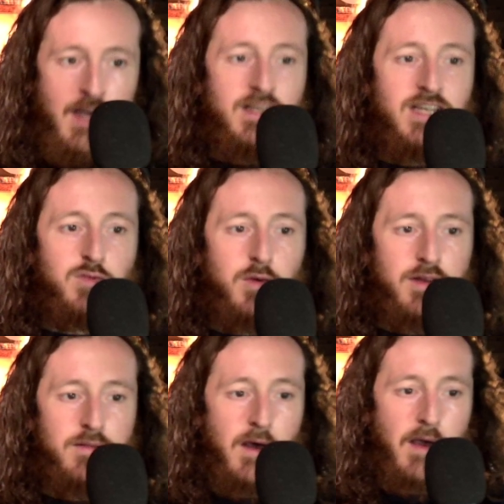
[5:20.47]
That's
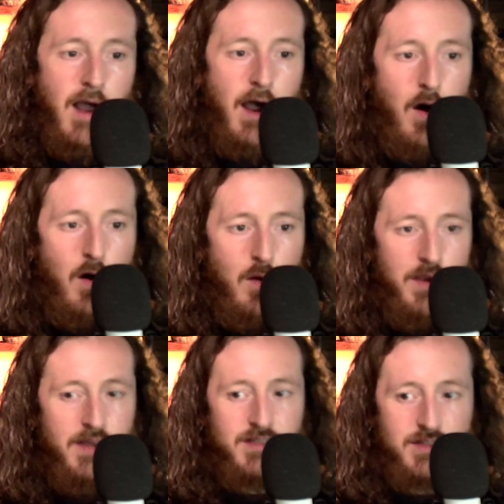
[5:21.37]
what I
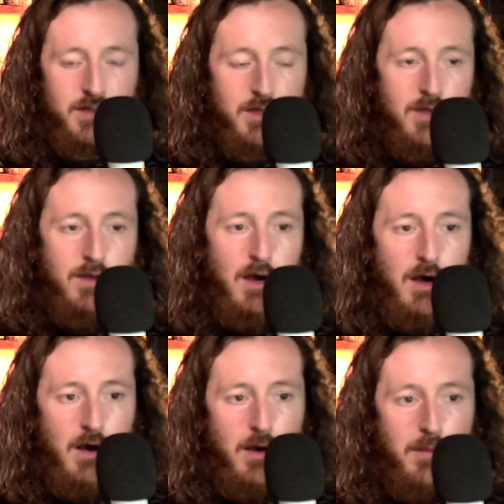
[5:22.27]
always
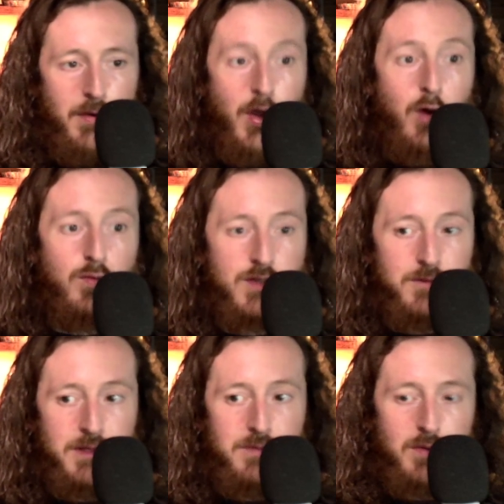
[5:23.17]
note to
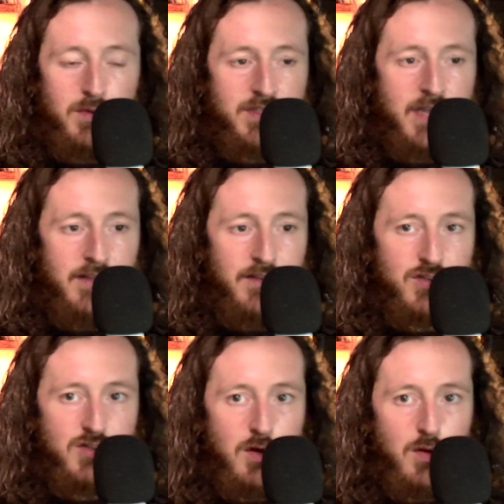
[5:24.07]
people, is that
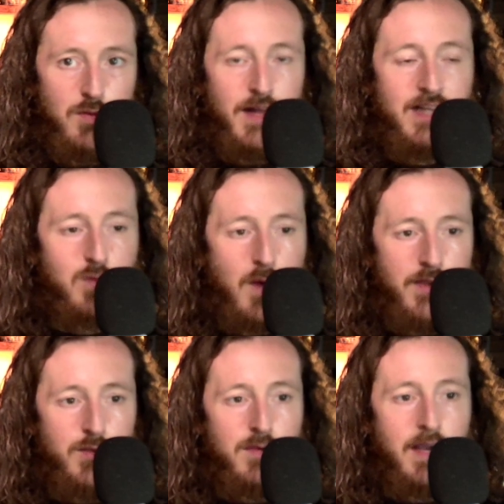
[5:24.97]
that's why
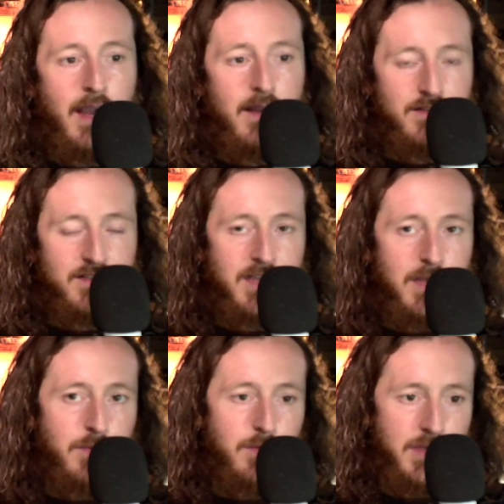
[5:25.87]
you can't
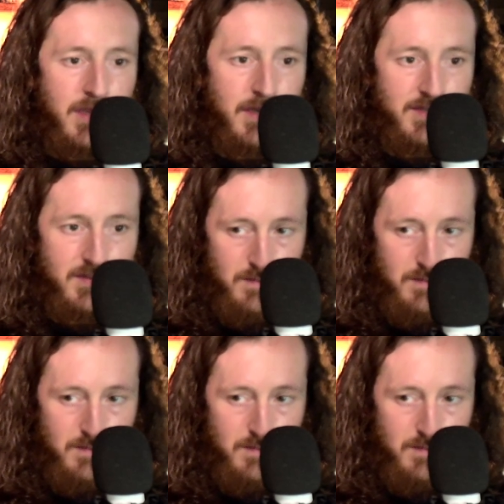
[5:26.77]
escape it, because